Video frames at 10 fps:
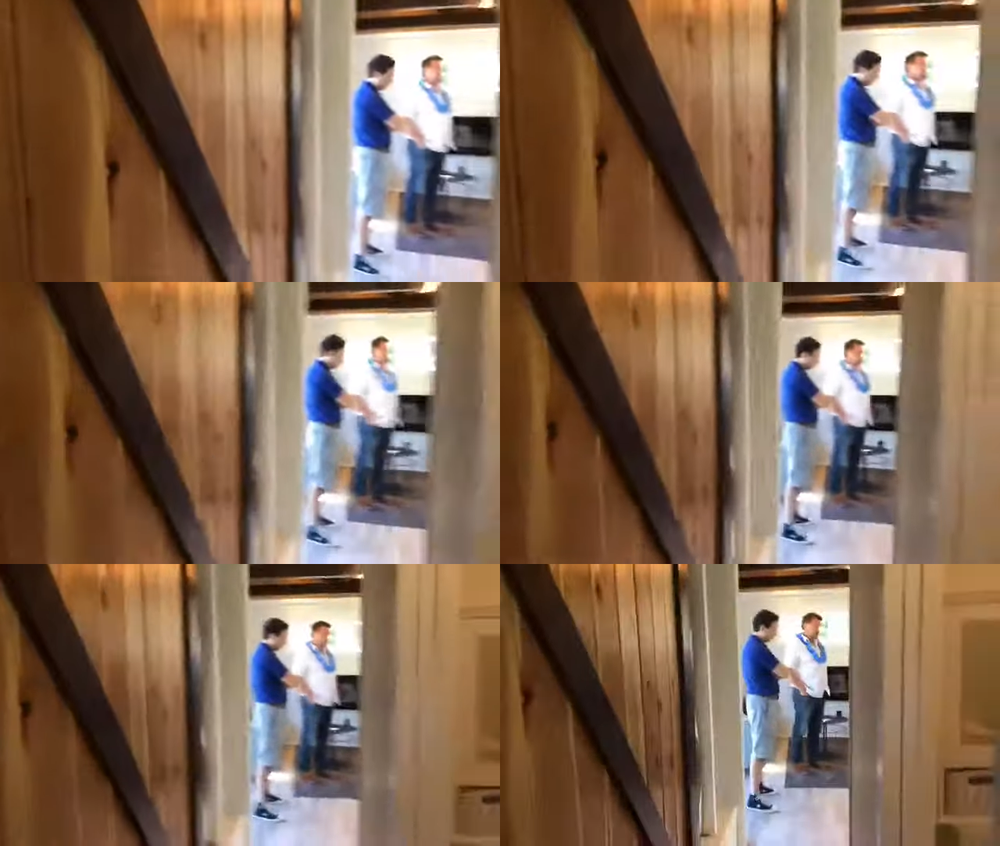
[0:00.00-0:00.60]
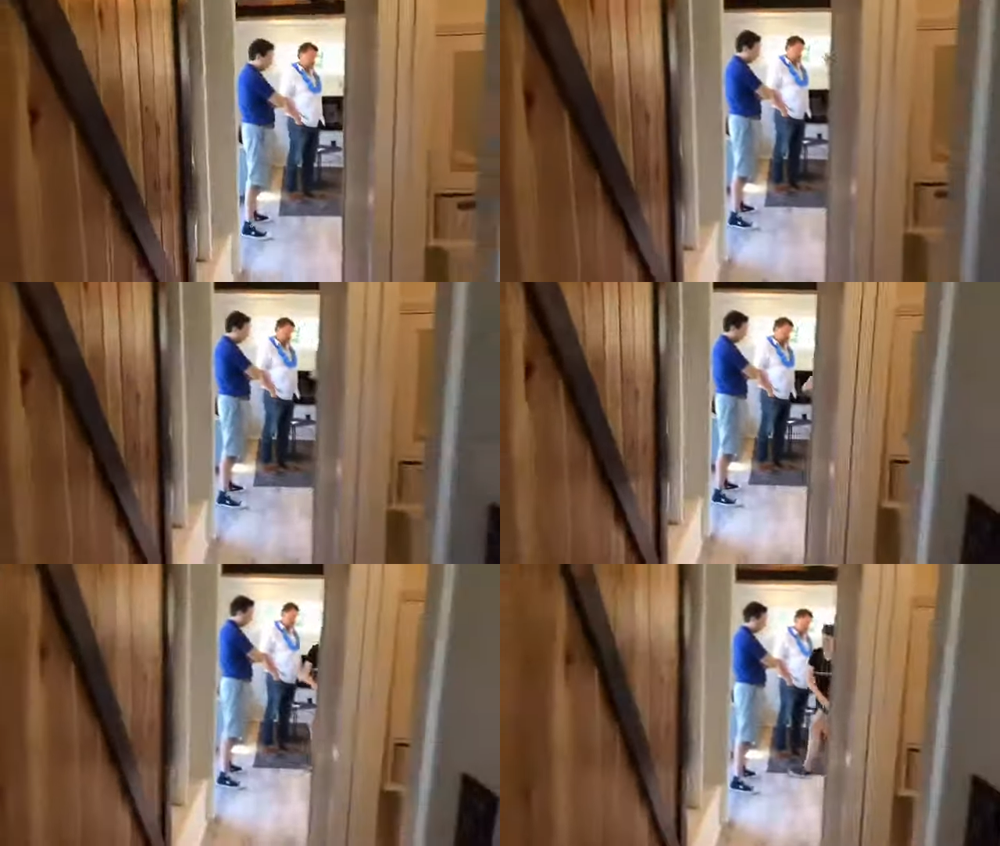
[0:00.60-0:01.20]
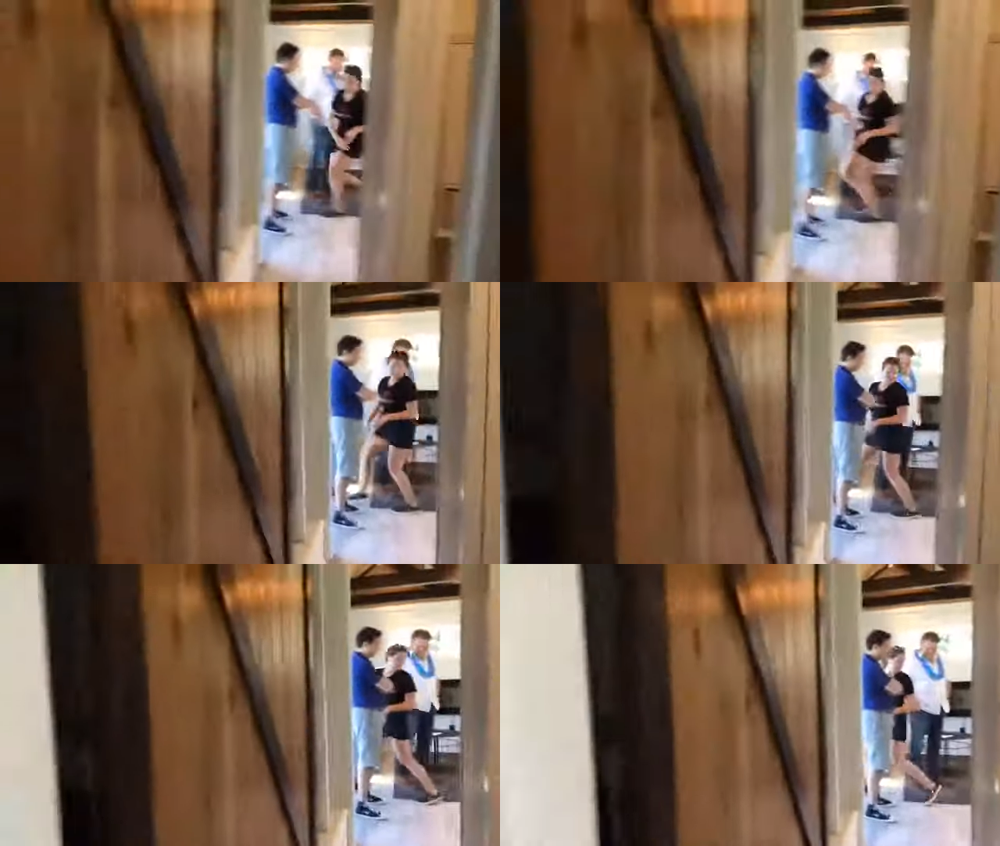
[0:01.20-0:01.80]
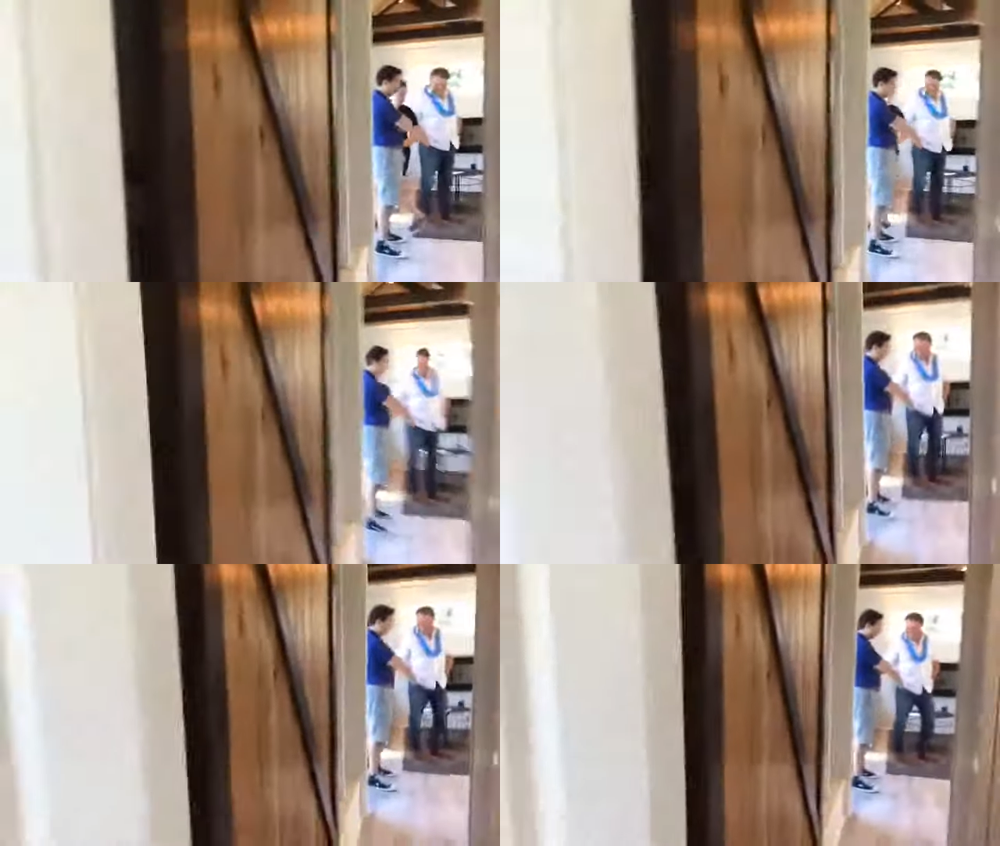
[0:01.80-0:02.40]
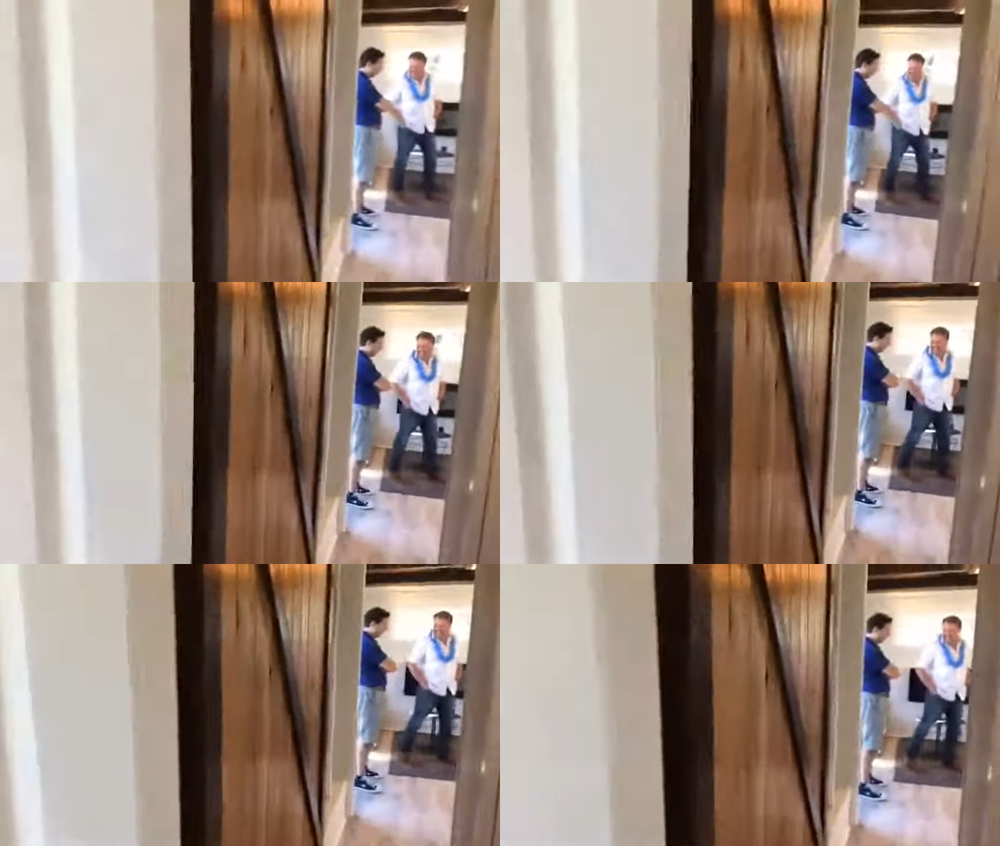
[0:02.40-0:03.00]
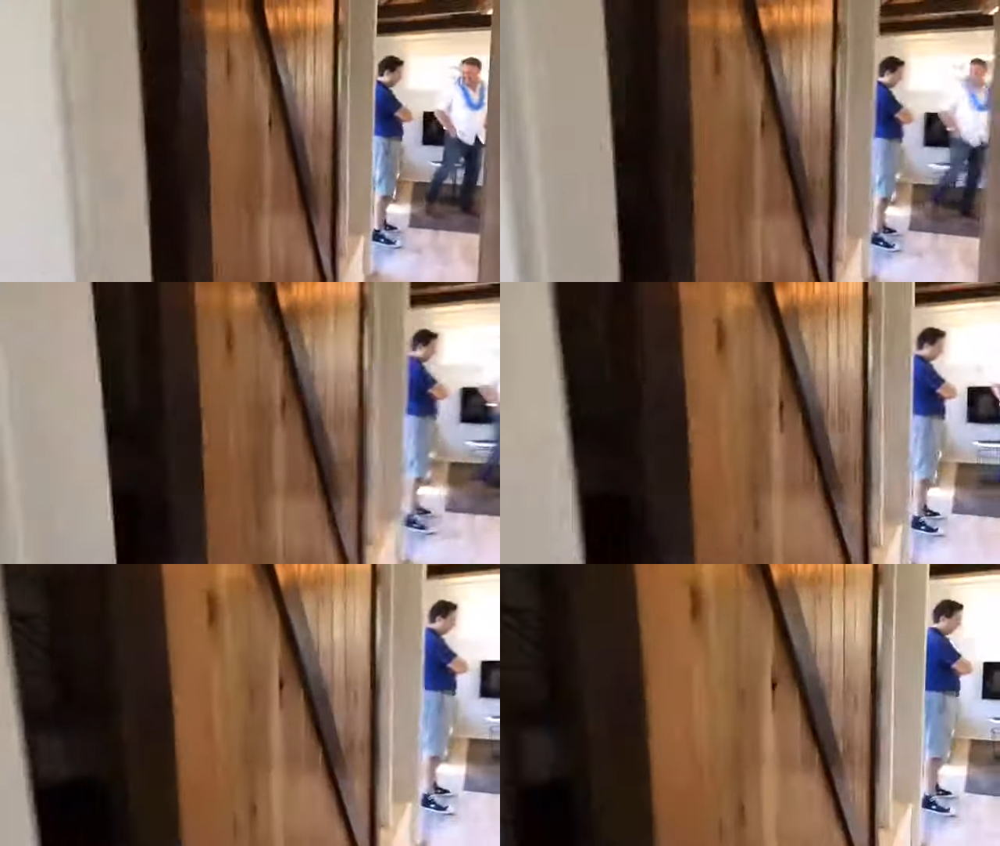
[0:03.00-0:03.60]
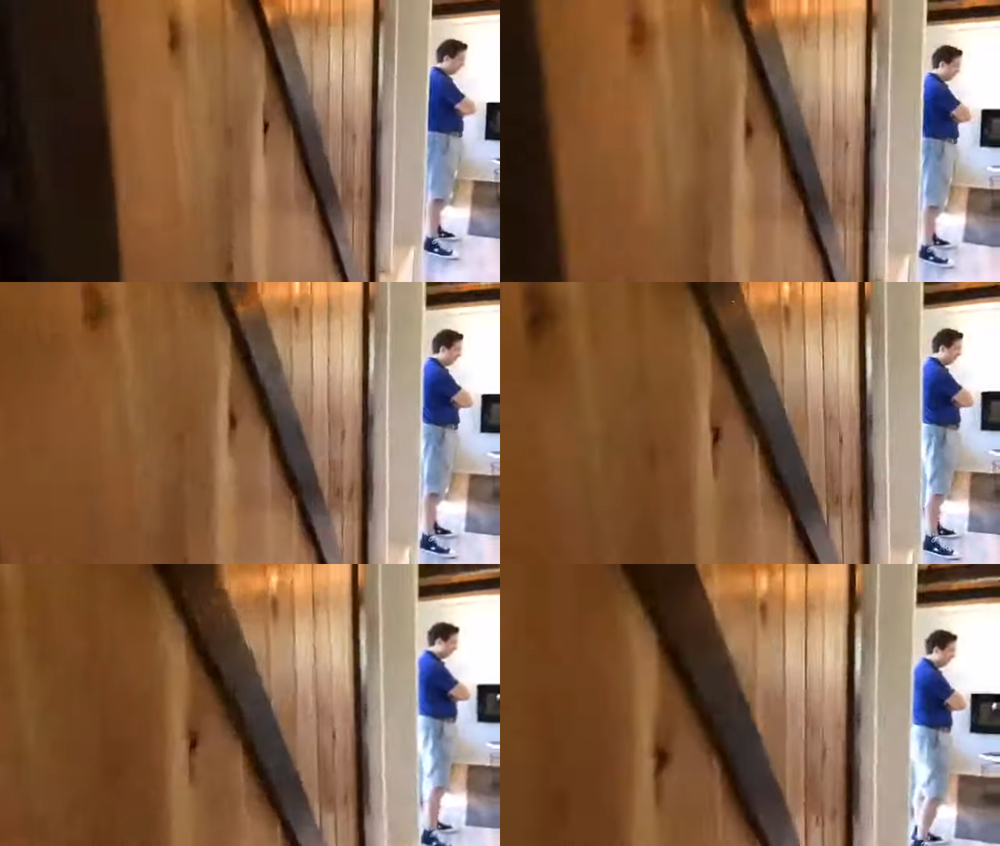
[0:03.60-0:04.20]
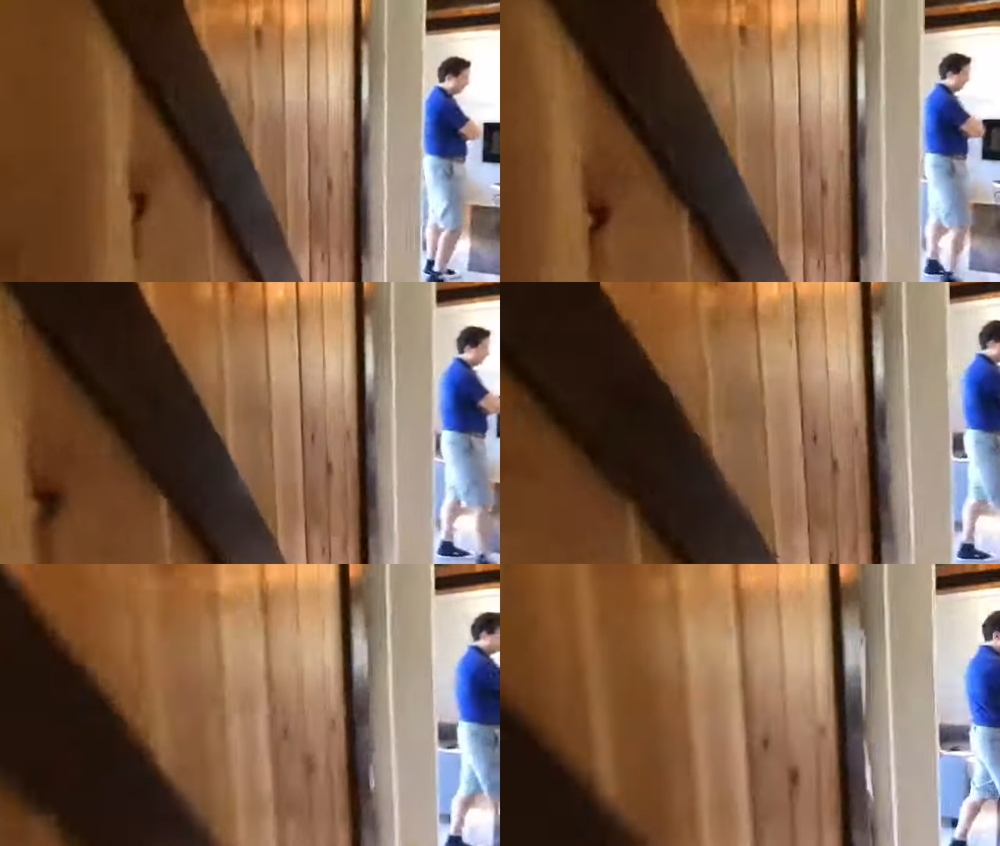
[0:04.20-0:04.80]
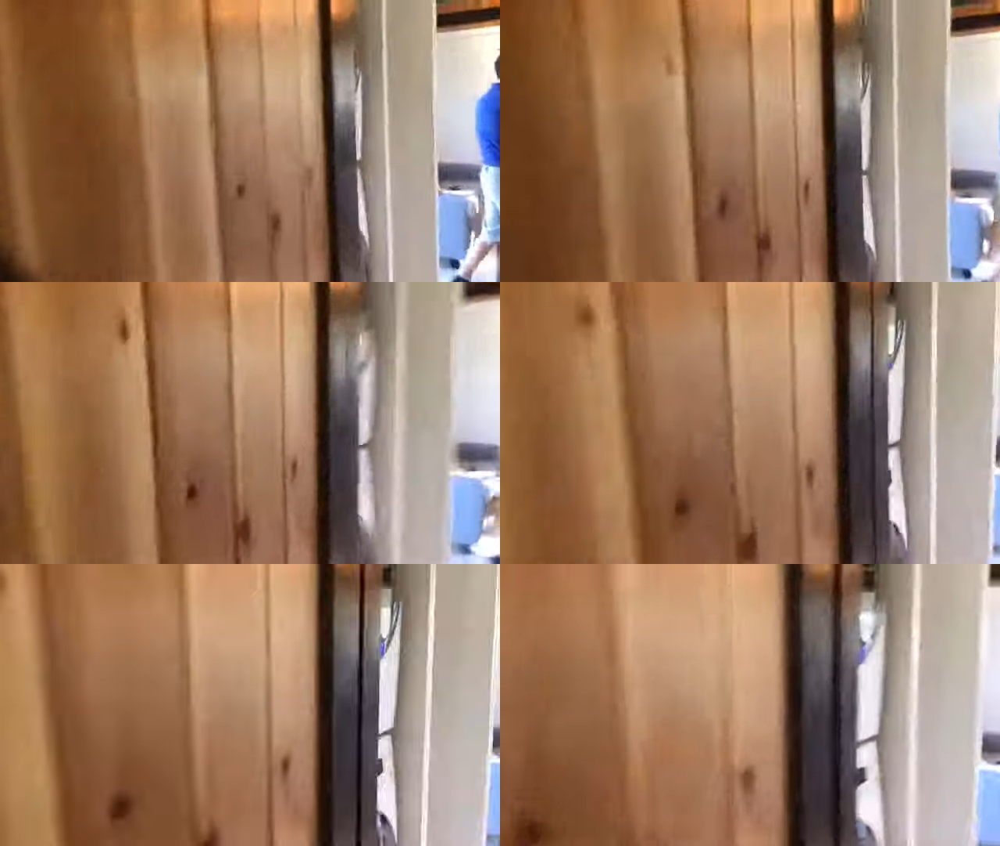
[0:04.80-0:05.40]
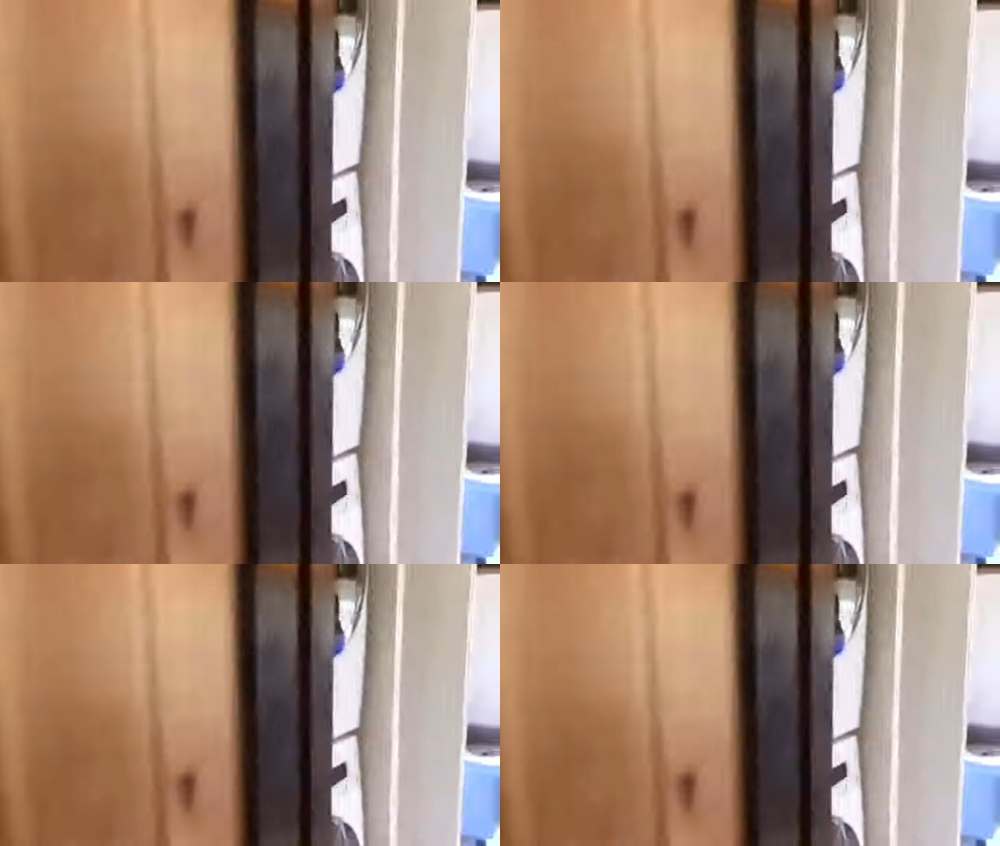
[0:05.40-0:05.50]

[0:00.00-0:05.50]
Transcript: (no speaker visible)